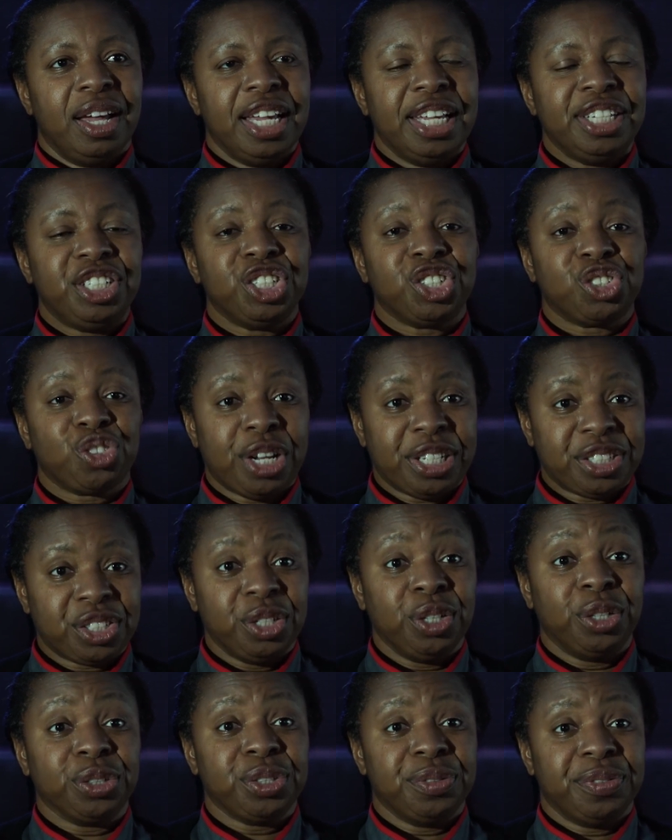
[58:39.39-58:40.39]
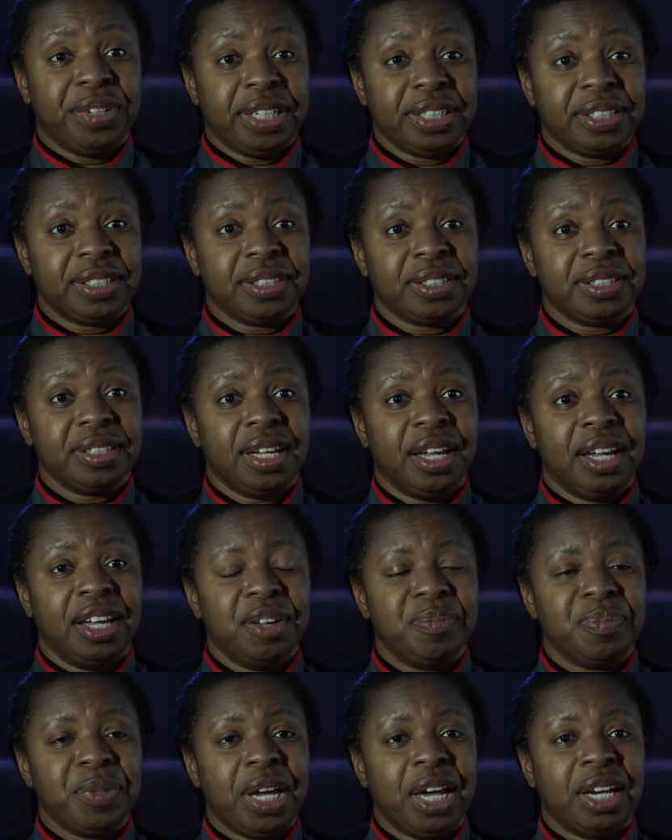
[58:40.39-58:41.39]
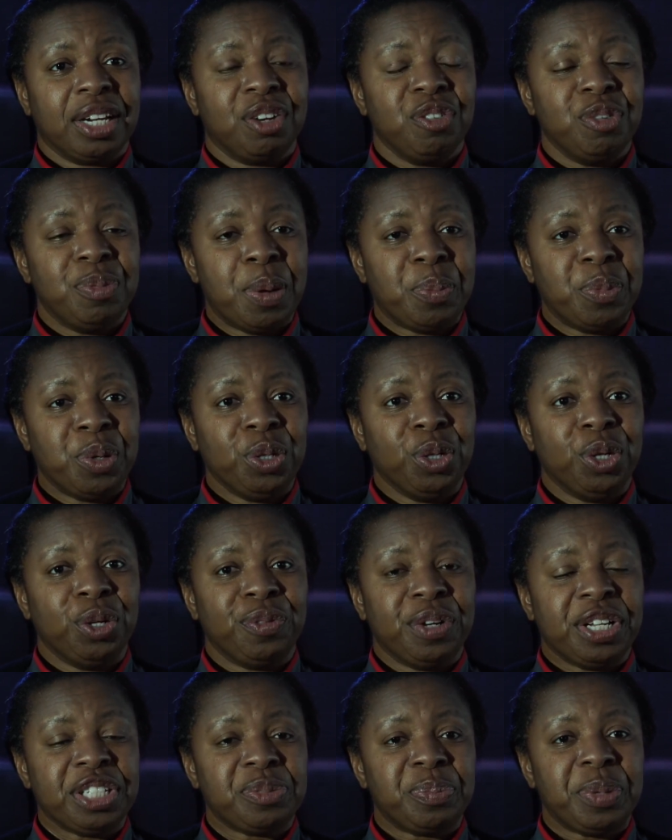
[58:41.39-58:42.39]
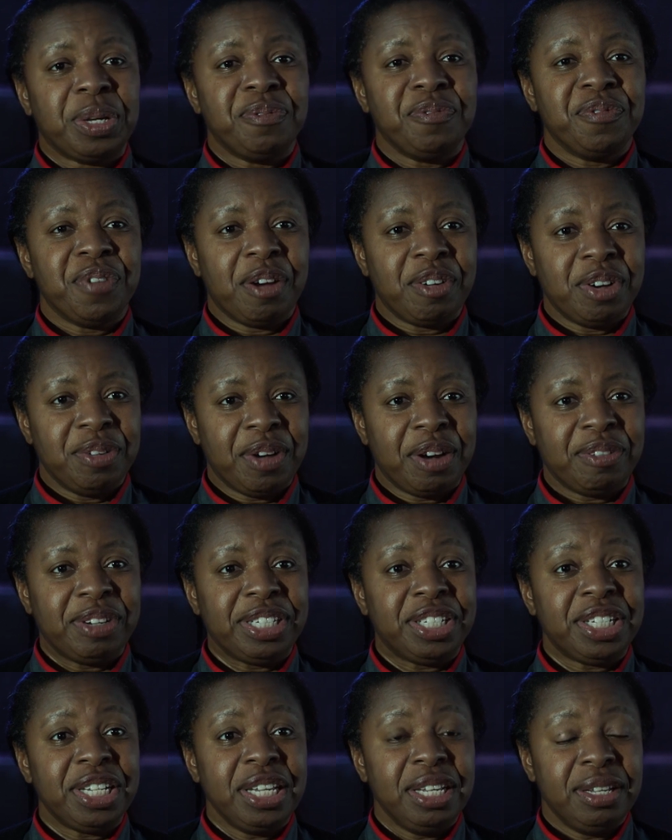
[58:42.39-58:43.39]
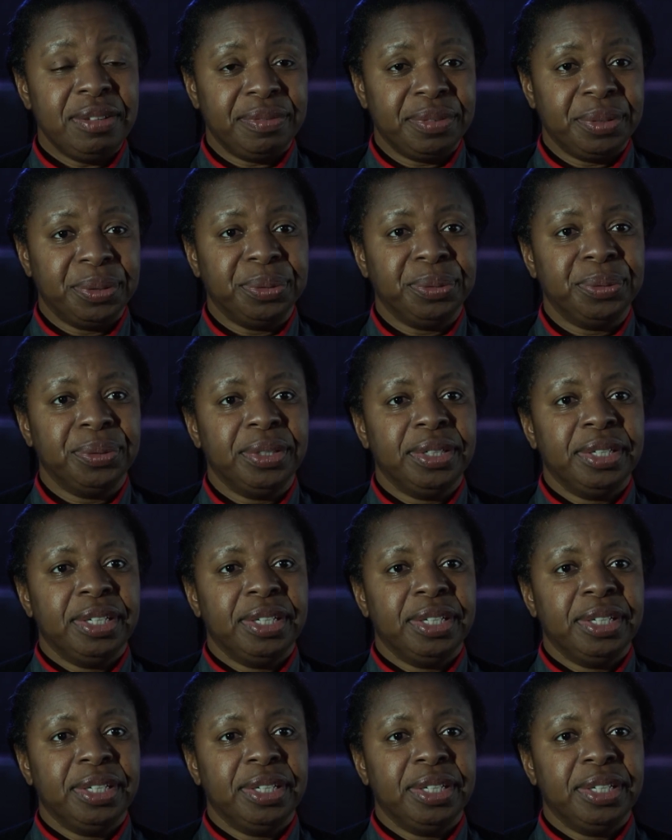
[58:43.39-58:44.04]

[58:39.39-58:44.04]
it distressed a lot of us. Um, I can remember a lot of us being very, very tearful